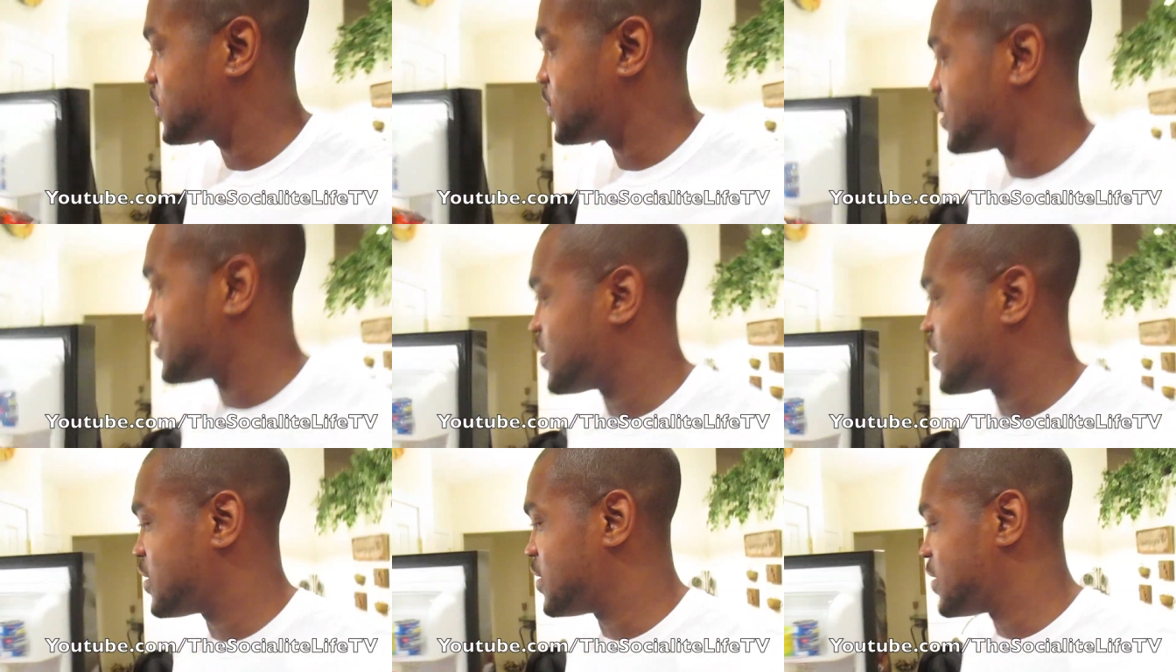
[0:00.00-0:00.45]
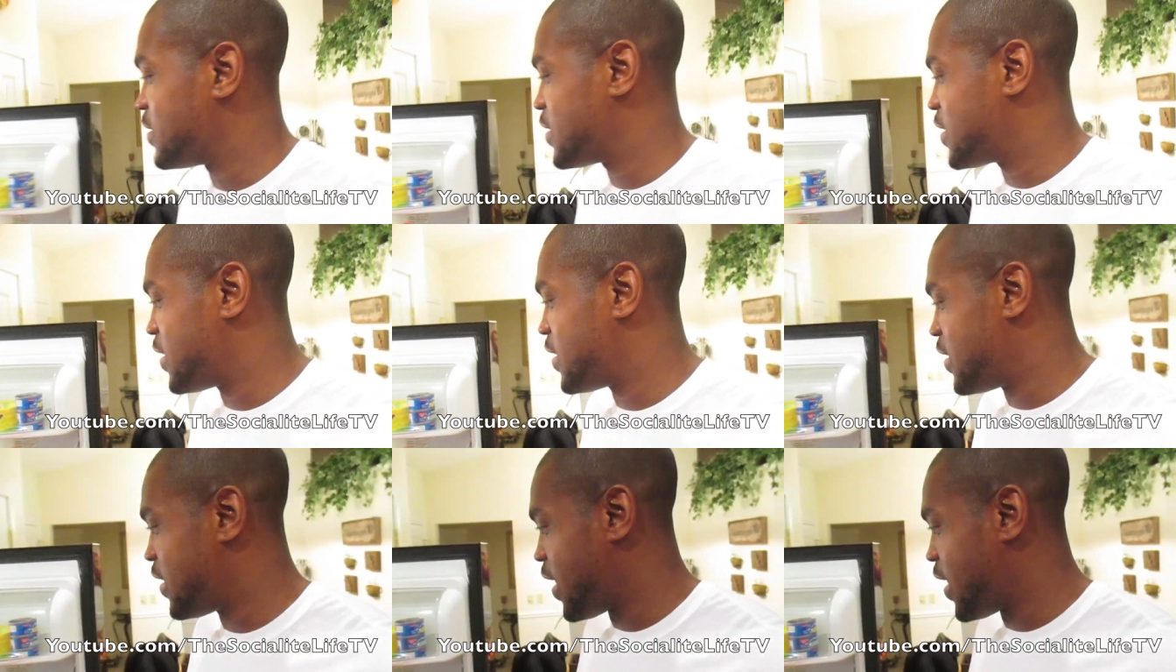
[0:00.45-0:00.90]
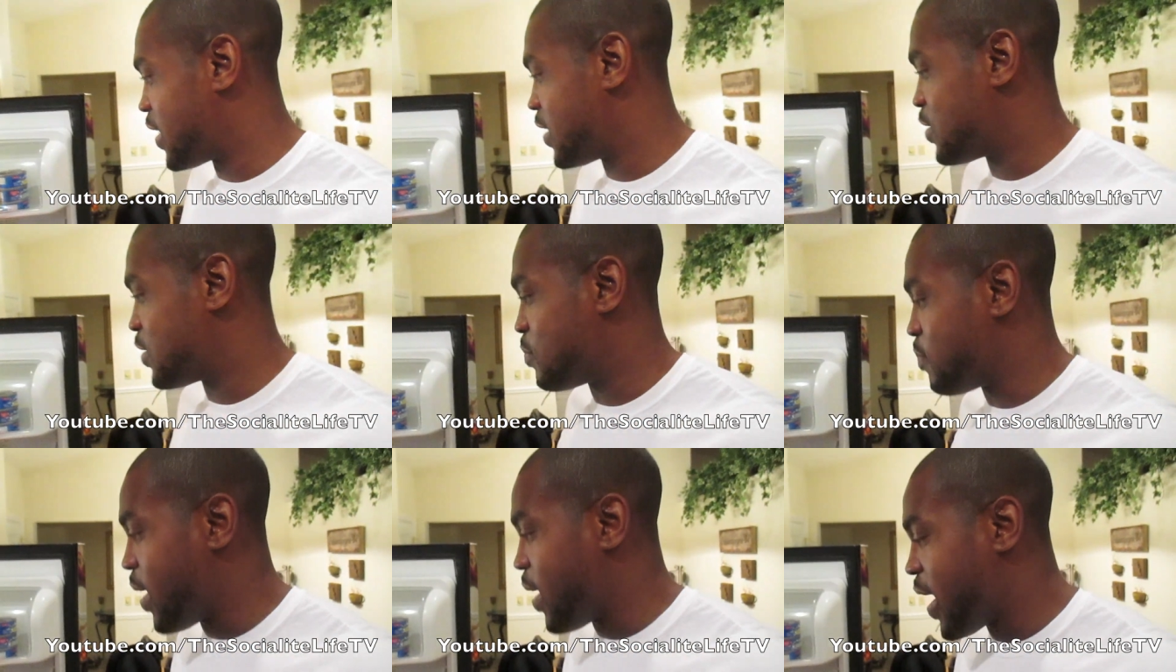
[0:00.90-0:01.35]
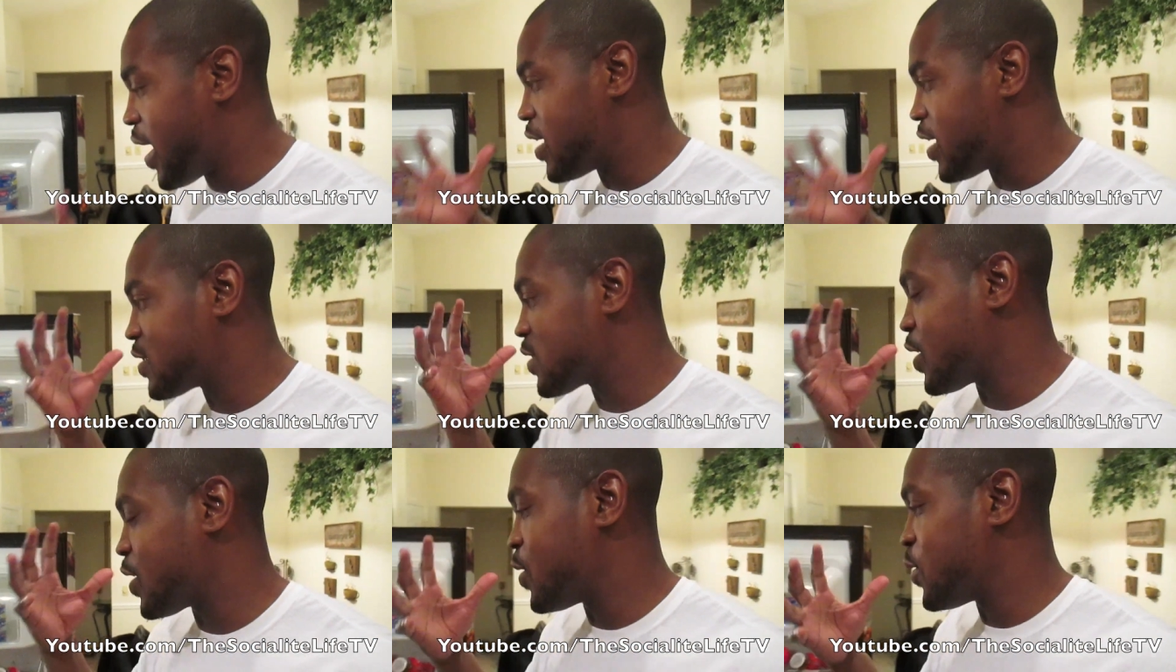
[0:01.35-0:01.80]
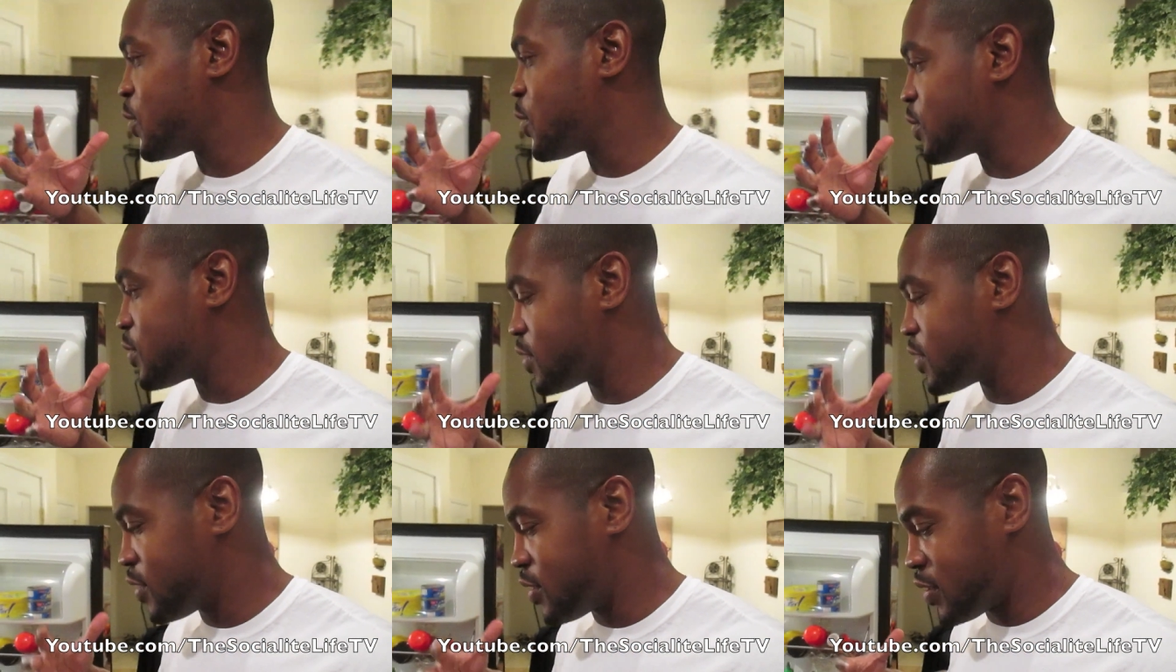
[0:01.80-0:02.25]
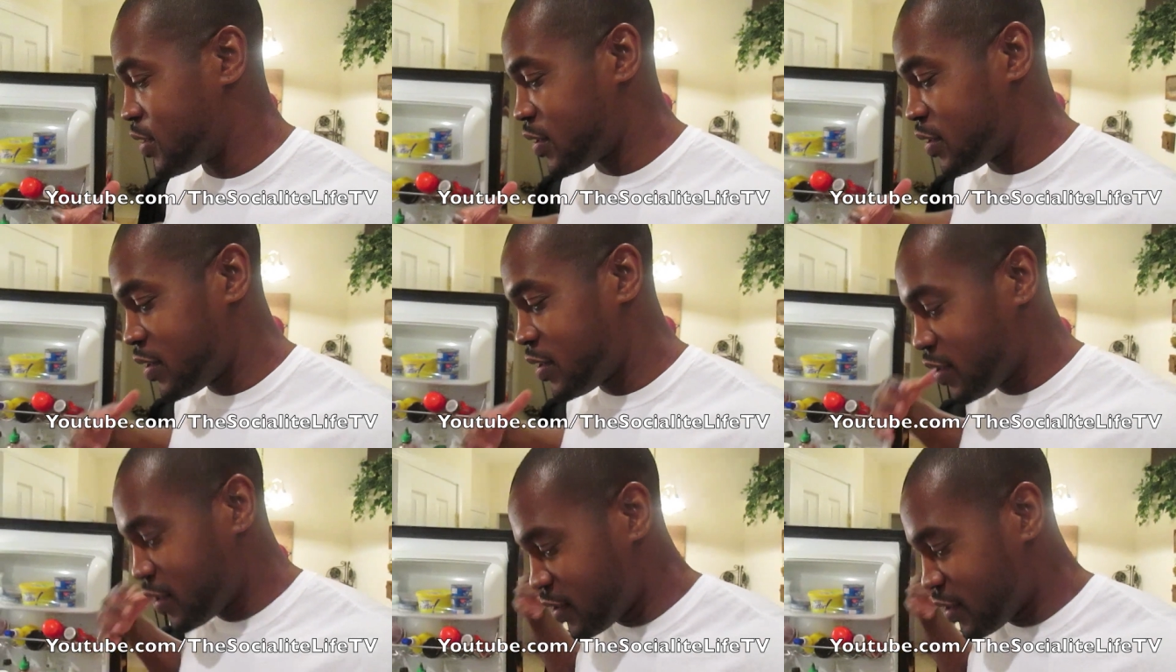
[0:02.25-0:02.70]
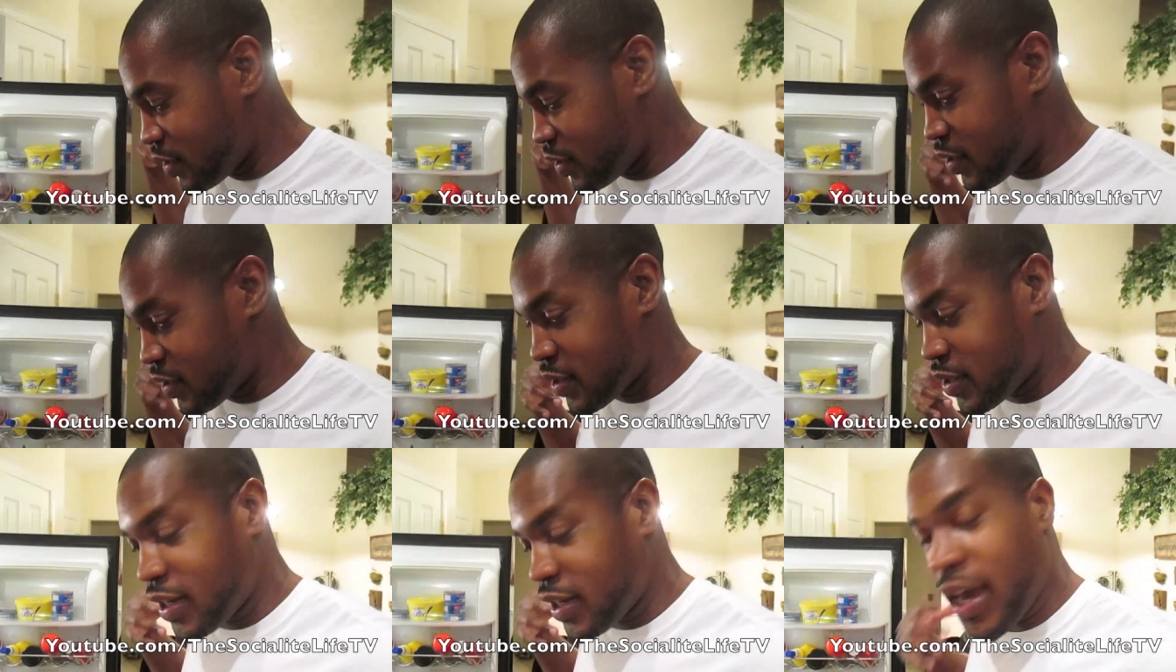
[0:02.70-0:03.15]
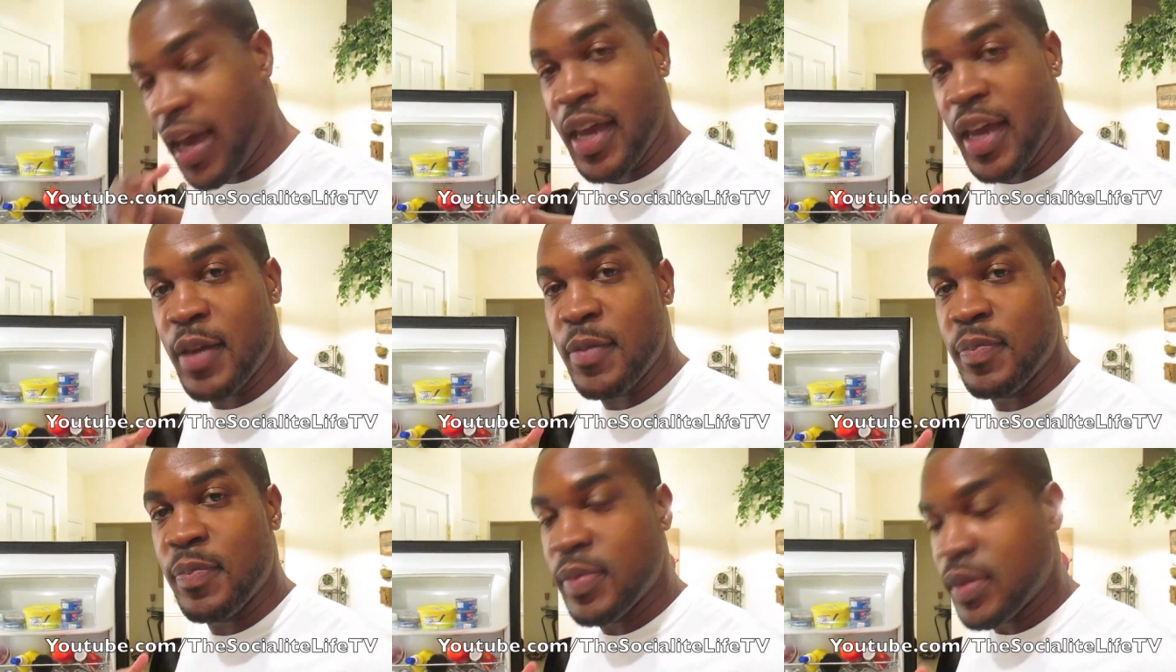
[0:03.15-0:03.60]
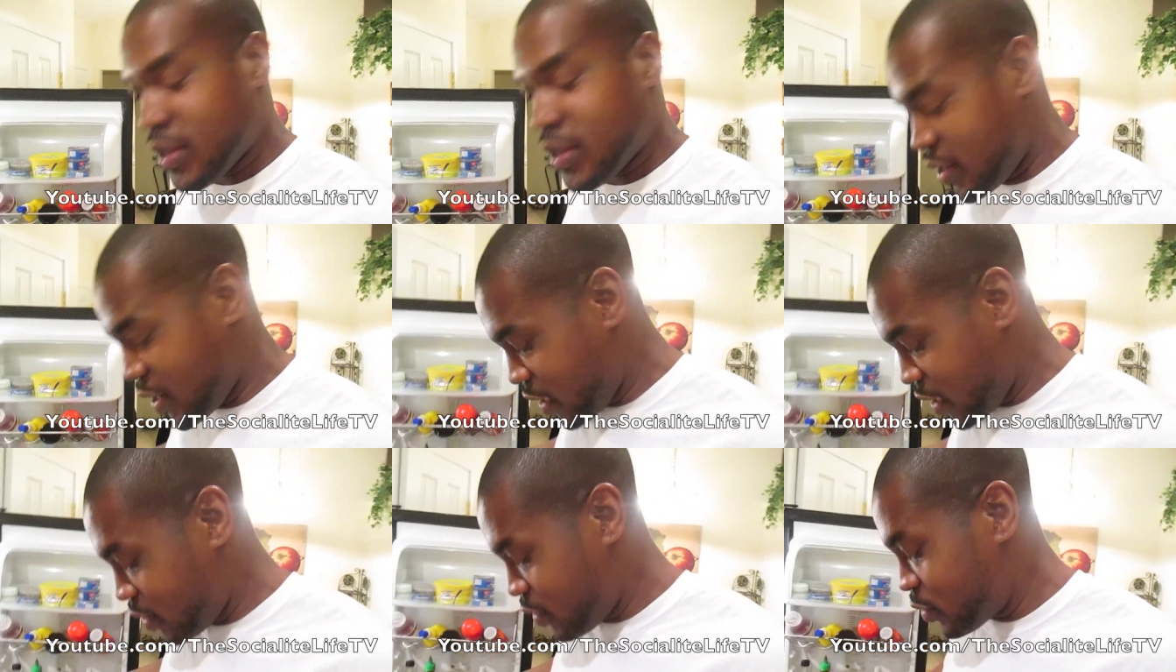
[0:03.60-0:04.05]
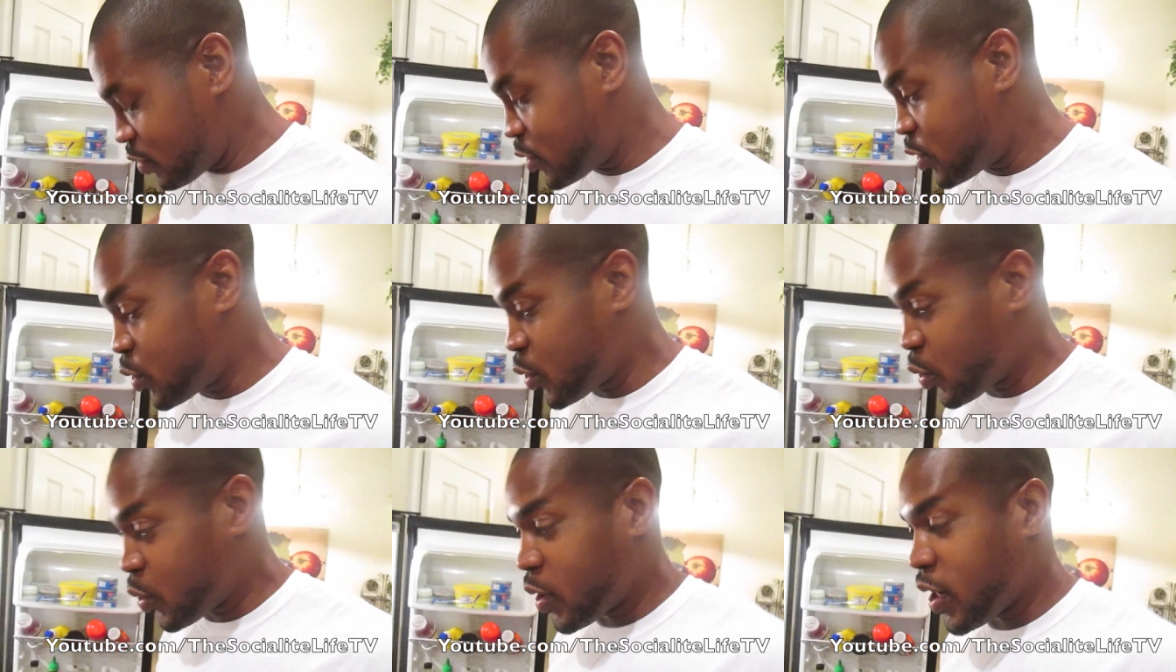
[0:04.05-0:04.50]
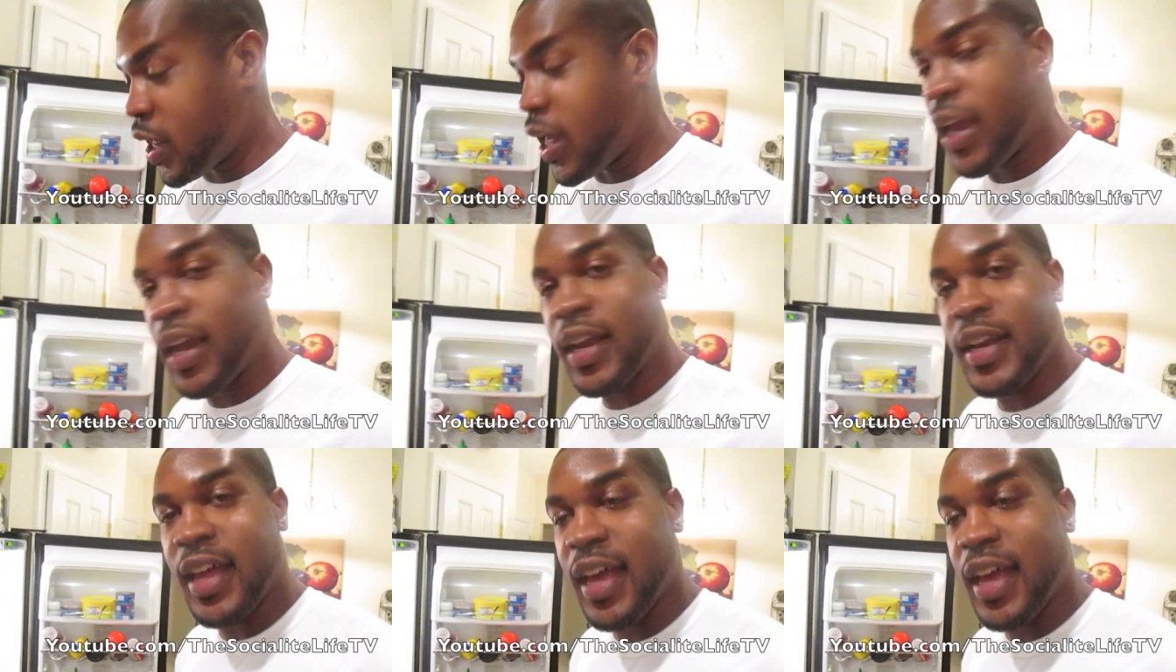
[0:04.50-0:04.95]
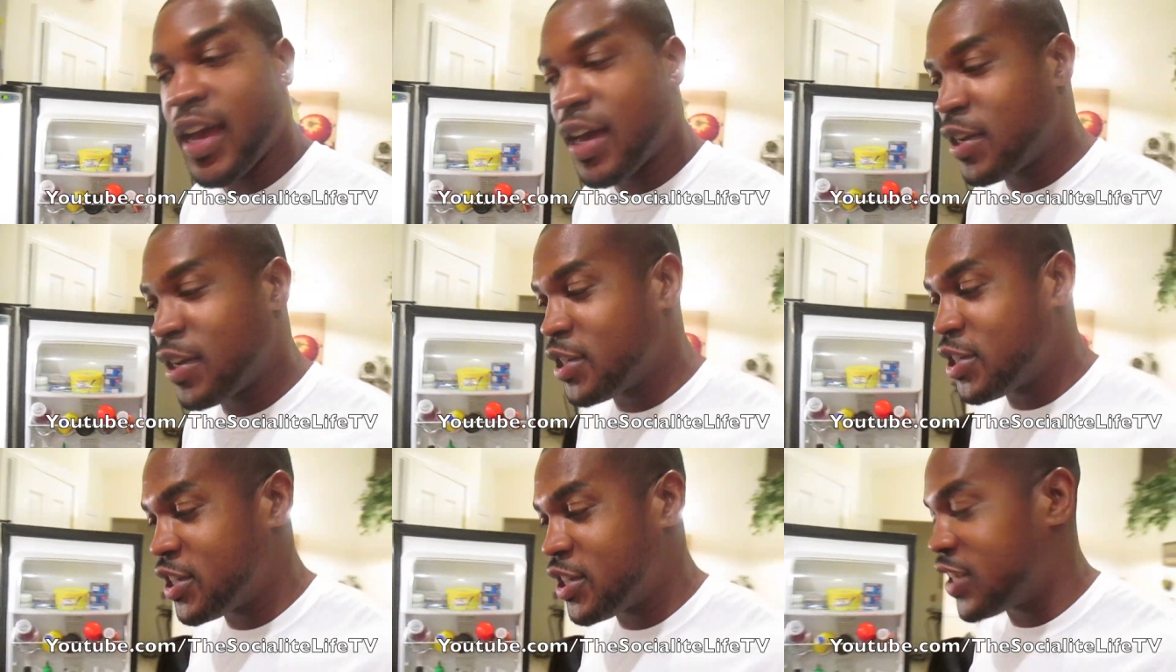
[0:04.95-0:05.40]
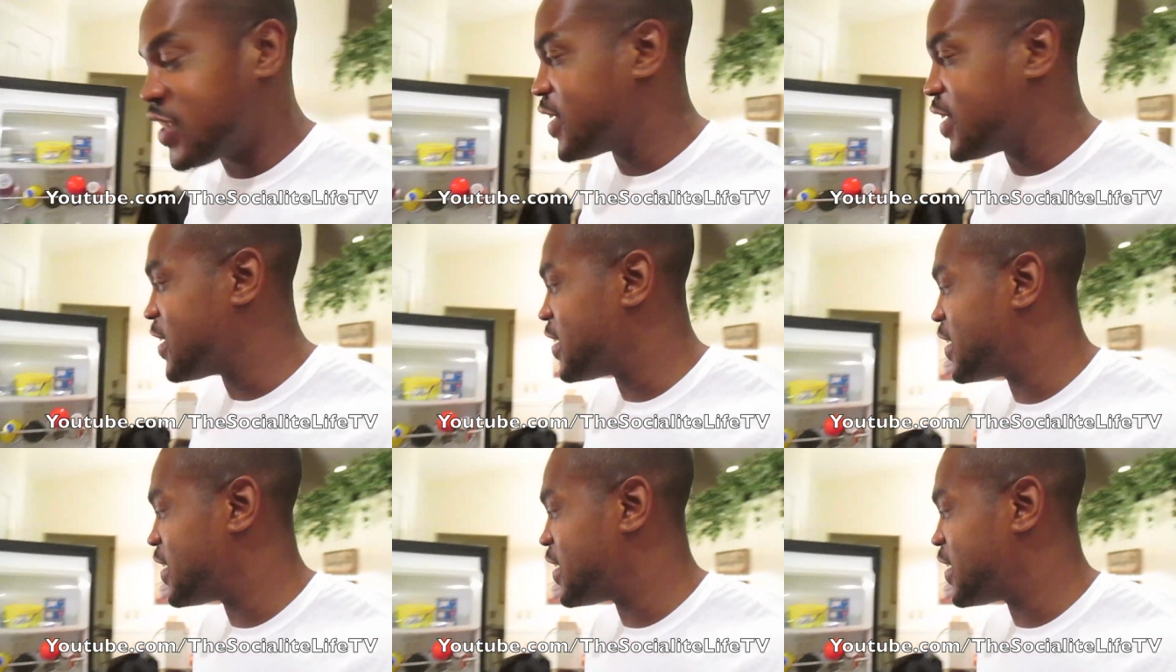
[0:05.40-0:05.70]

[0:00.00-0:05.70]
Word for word: And this little kid had a little mask on, little little cape, had a little sword hanging down and shit.